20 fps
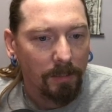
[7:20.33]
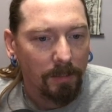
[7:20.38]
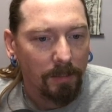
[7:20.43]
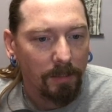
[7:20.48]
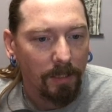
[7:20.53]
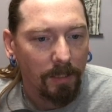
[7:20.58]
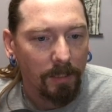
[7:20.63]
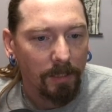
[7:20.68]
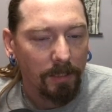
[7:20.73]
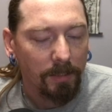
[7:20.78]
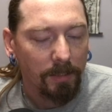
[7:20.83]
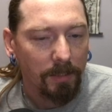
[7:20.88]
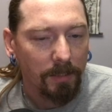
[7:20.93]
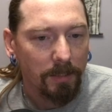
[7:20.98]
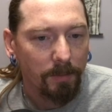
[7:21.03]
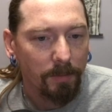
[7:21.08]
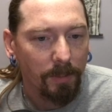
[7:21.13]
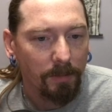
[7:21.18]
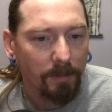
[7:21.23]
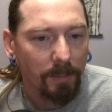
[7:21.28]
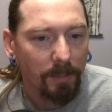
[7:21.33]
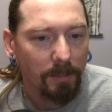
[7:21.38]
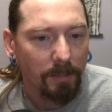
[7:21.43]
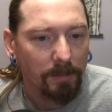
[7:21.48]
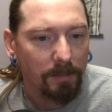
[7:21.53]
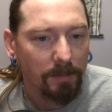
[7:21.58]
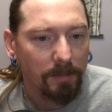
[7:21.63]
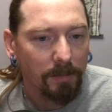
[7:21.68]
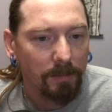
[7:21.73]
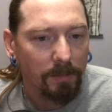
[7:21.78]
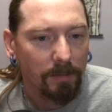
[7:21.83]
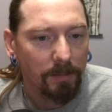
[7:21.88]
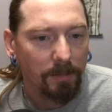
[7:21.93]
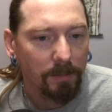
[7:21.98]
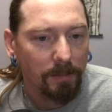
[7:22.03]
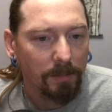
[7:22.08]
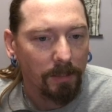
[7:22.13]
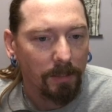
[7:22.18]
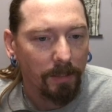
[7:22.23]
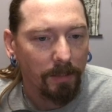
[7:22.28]
Taking this way,
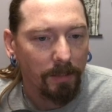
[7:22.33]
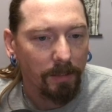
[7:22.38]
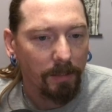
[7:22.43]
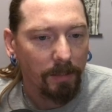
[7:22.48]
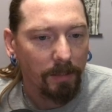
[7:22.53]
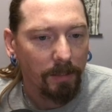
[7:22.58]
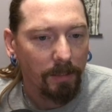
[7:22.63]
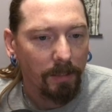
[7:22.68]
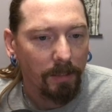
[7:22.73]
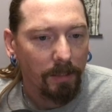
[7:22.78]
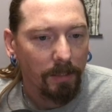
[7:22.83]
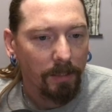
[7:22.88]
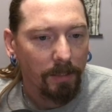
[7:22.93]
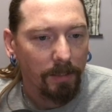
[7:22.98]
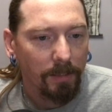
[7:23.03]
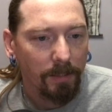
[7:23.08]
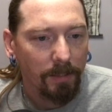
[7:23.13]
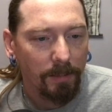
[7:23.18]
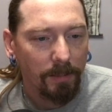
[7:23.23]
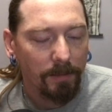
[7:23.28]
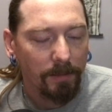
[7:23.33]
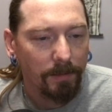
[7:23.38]
right? Yeah.